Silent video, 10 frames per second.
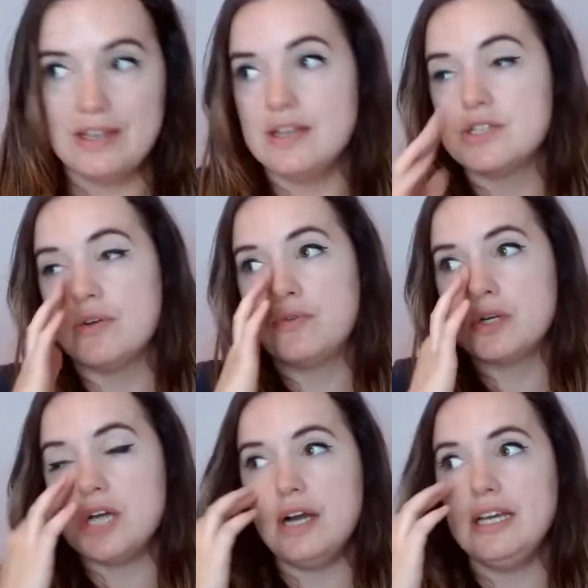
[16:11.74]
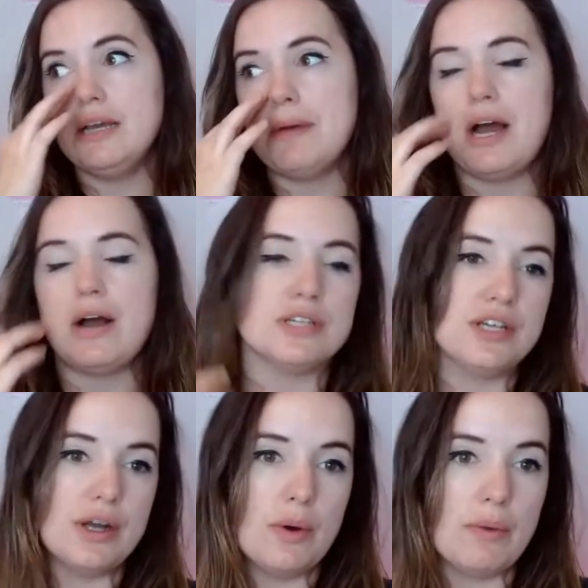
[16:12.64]
So if we're talking about, a
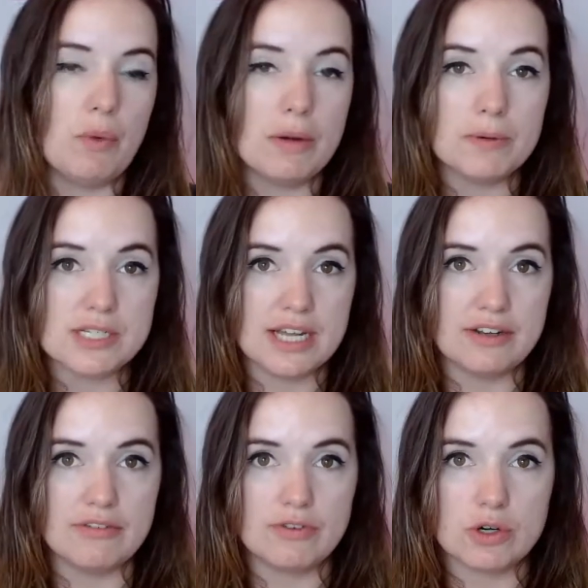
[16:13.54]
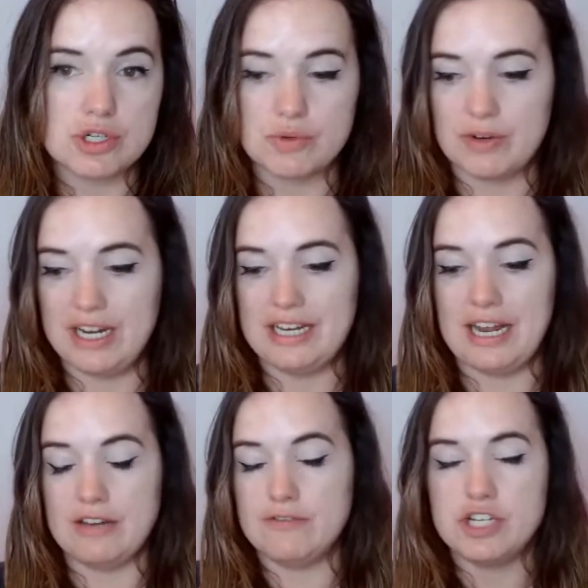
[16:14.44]
1% conversion rate
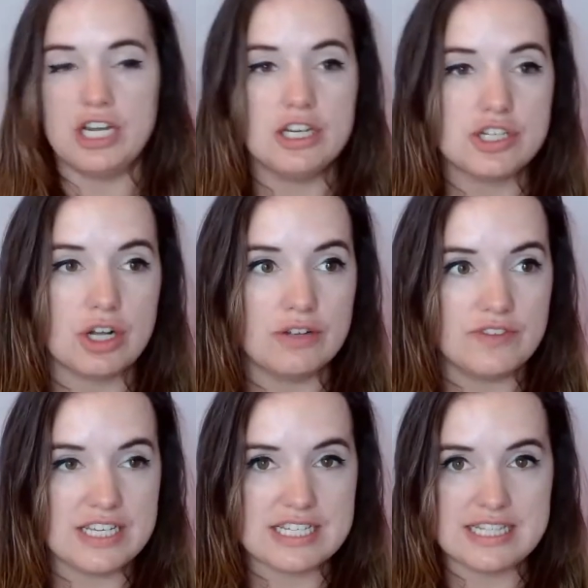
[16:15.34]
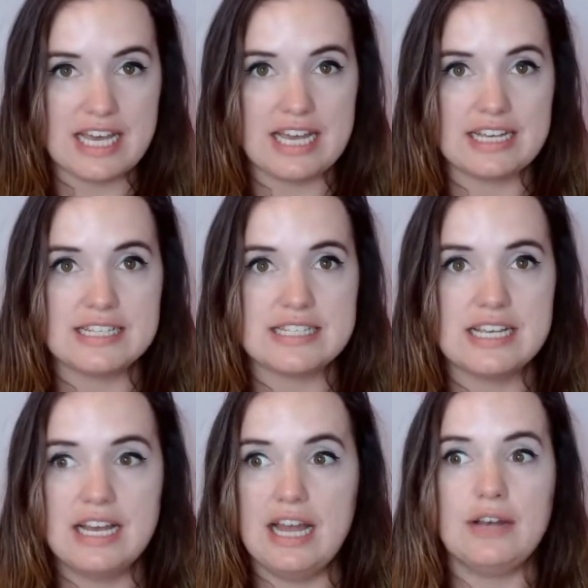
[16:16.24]
and you've changed all of these
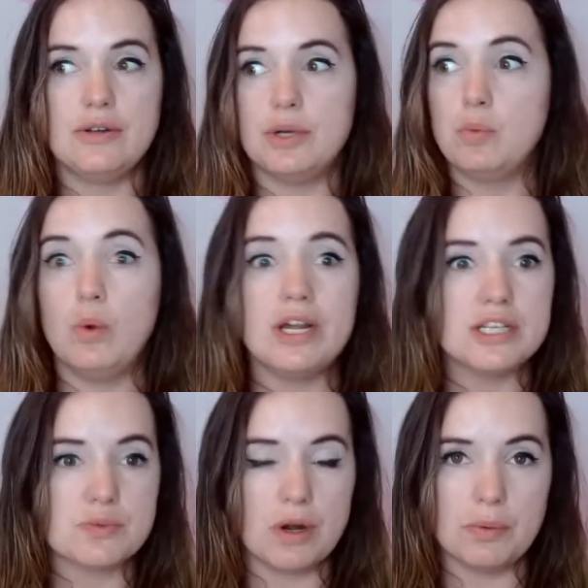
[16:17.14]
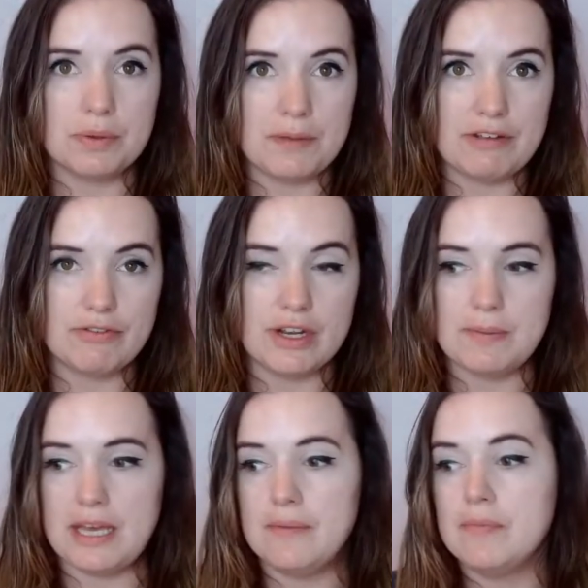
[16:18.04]
things, you're like, what is wrong with my
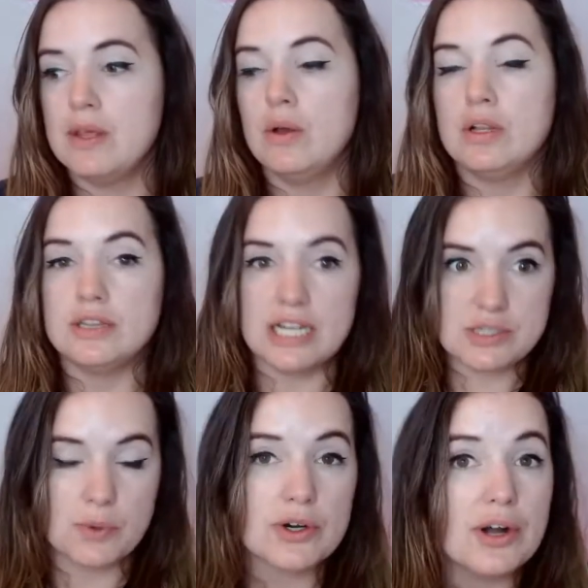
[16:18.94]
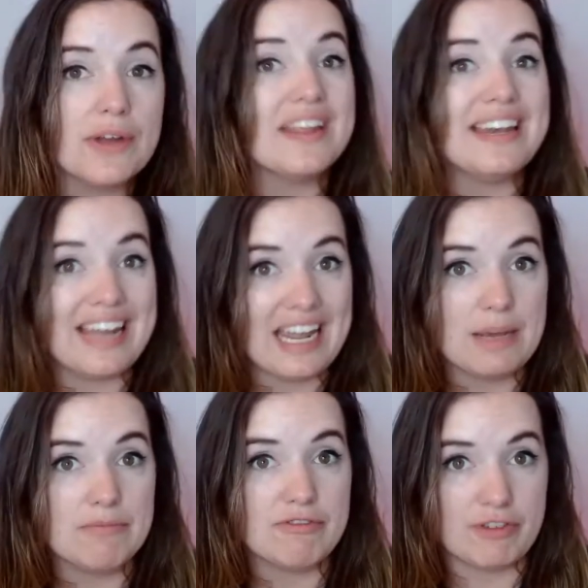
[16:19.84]
freebie? Let's work on the
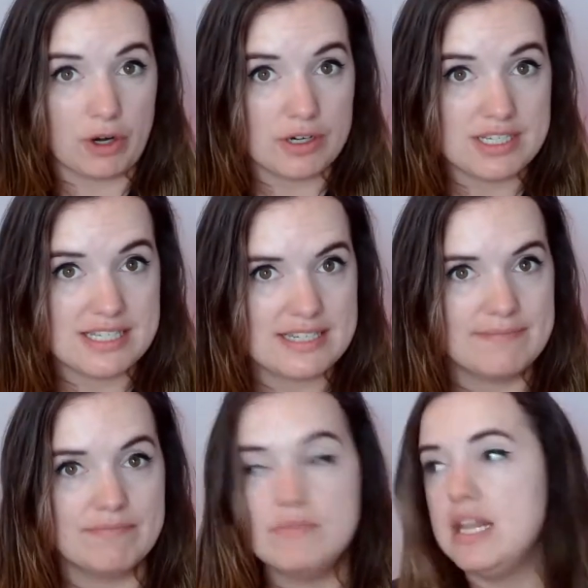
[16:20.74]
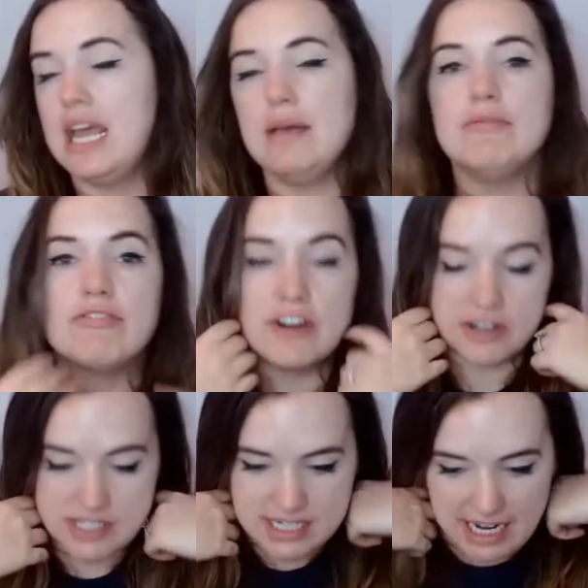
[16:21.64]
name first. Name
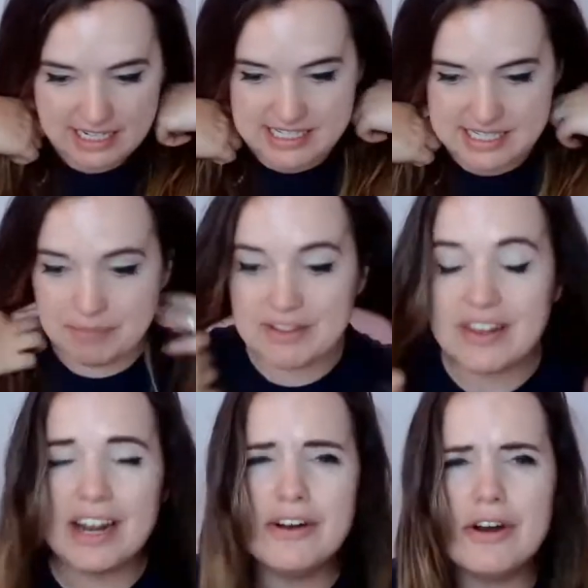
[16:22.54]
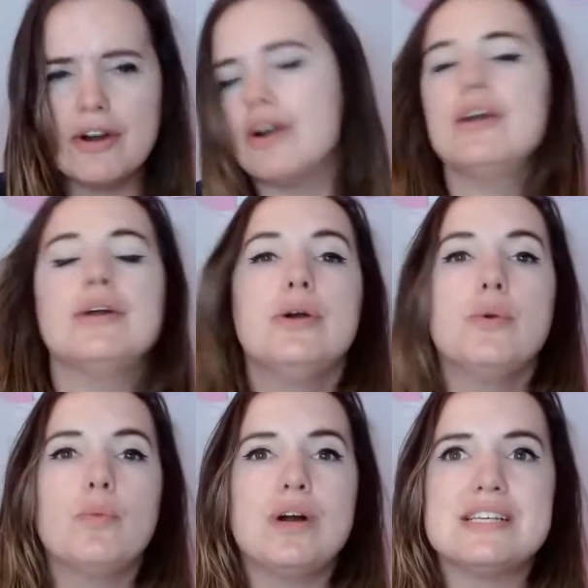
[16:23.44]
first. And something that I had heard
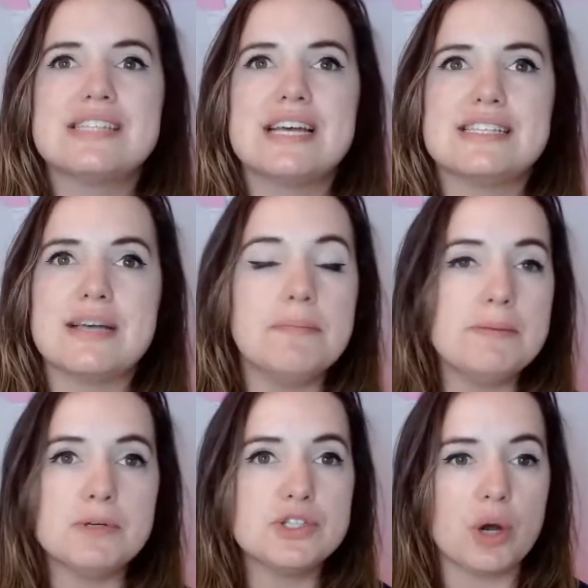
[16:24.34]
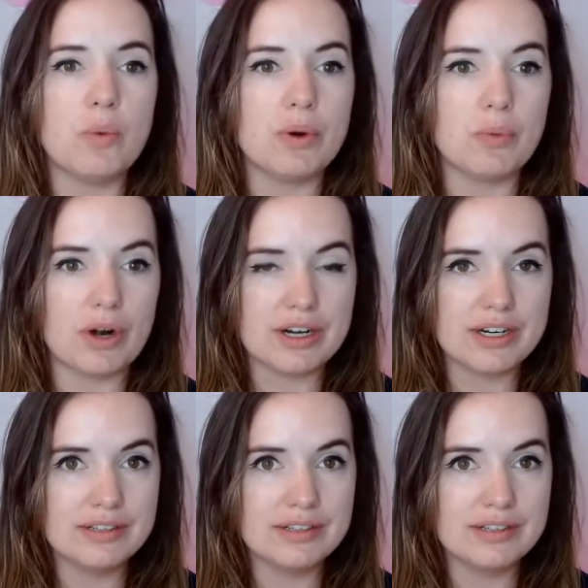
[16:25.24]
was that some people don't want to work.